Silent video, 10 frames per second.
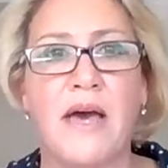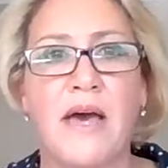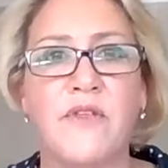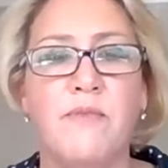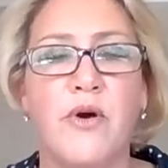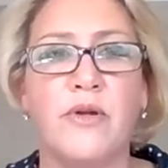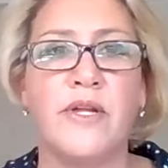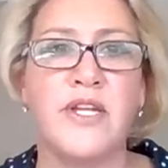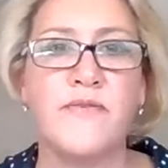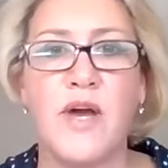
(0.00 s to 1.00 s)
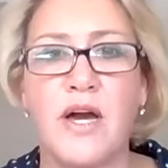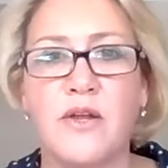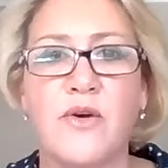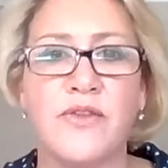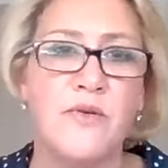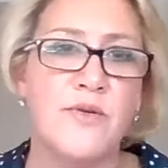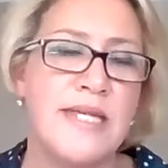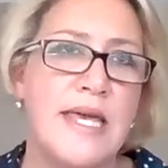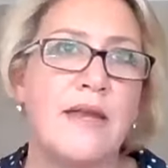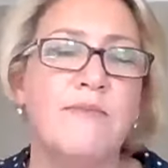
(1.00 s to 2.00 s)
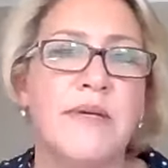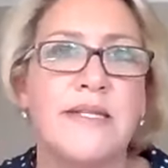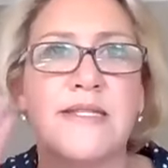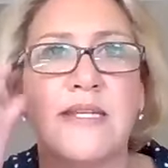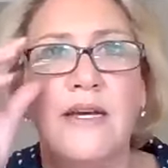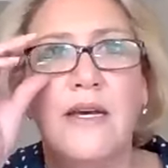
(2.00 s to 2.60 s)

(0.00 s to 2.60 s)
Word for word: out the bottle and you've kind of got the guzzy end bits.